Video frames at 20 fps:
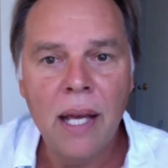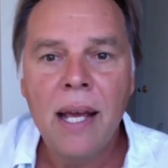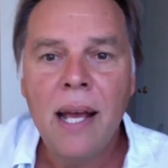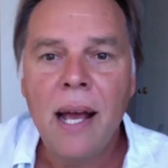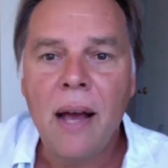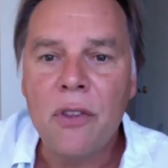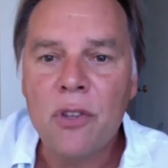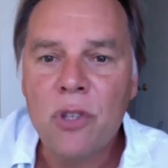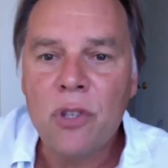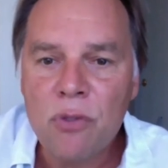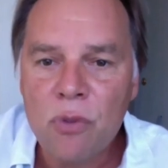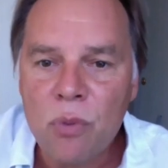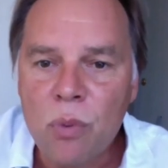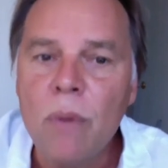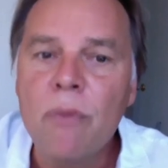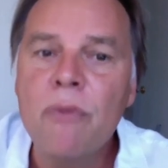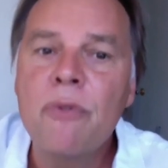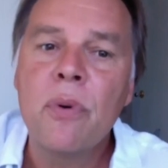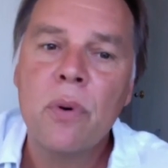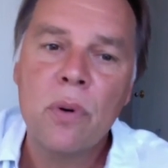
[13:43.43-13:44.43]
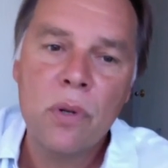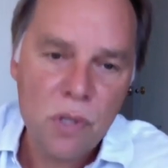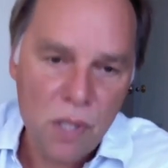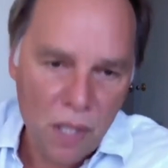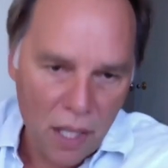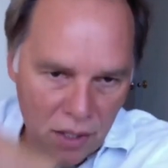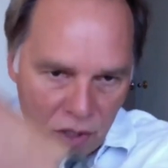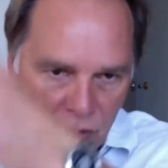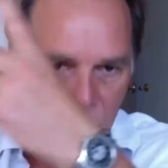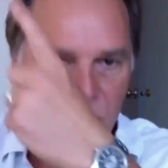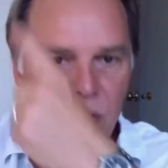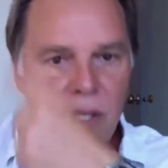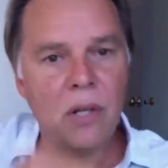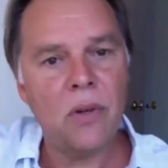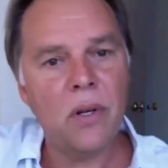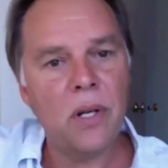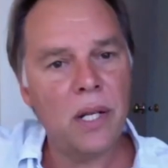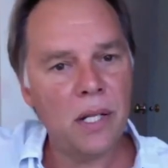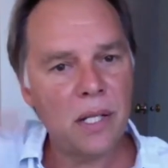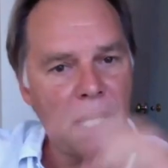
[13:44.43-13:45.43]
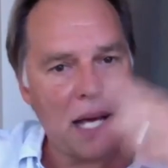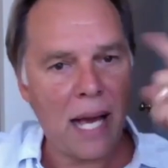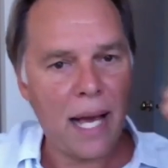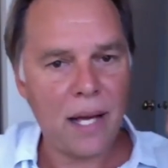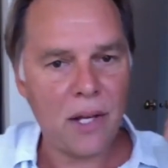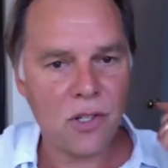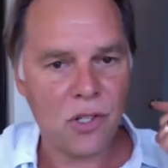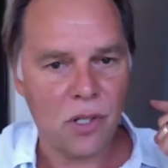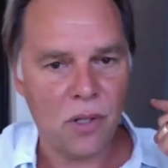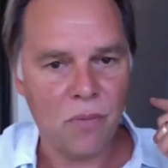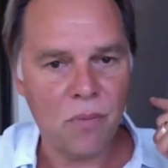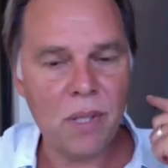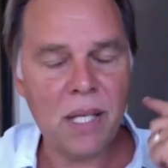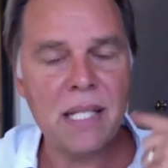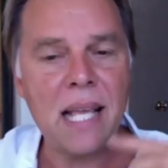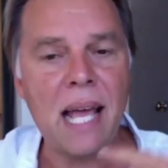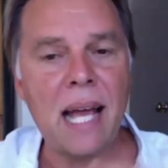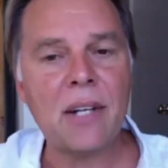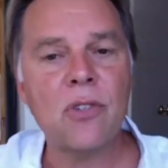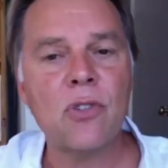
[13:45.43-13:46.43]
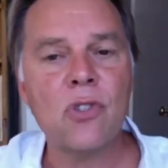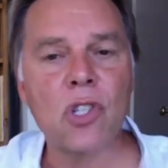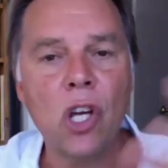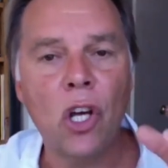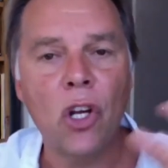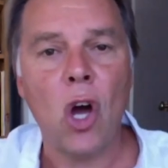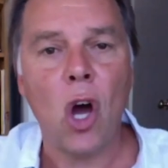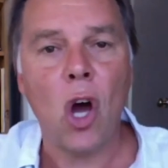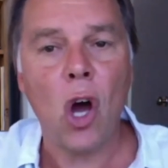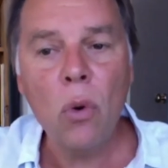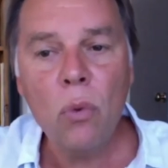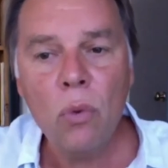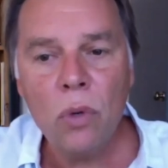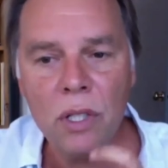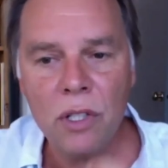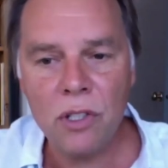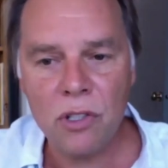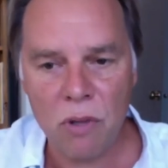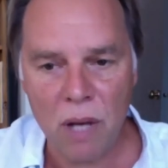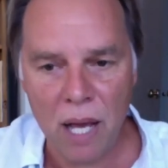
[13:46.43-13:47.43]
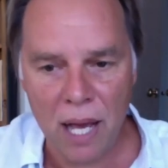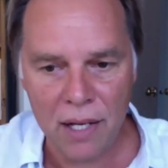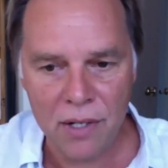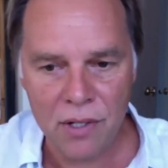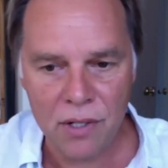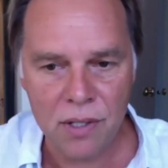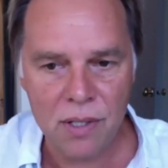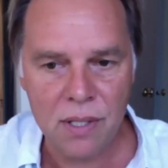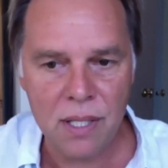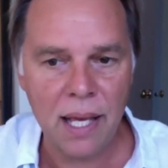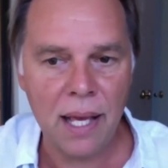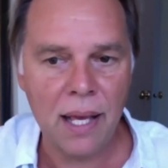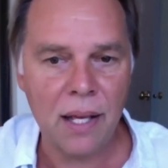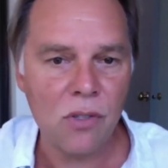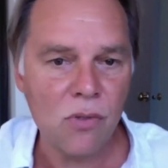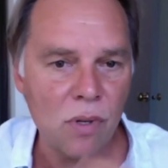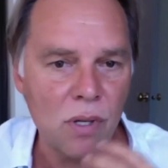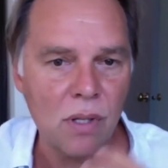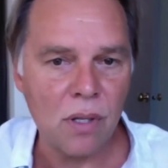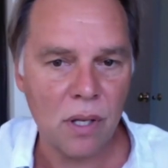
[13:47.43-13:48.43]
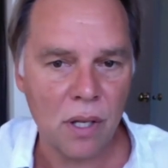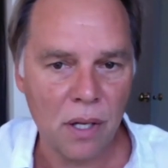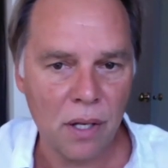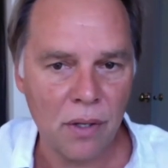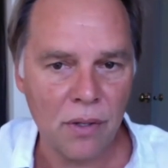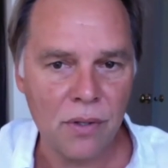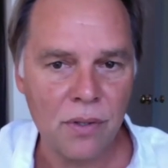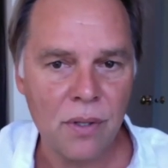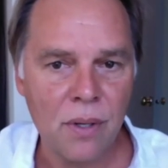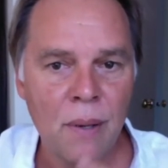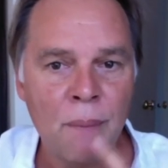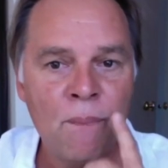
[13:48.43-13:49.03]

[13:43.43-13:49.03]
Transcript: And then you have to reverse engineer it into action, because actors can only do actions, they can't do anything else.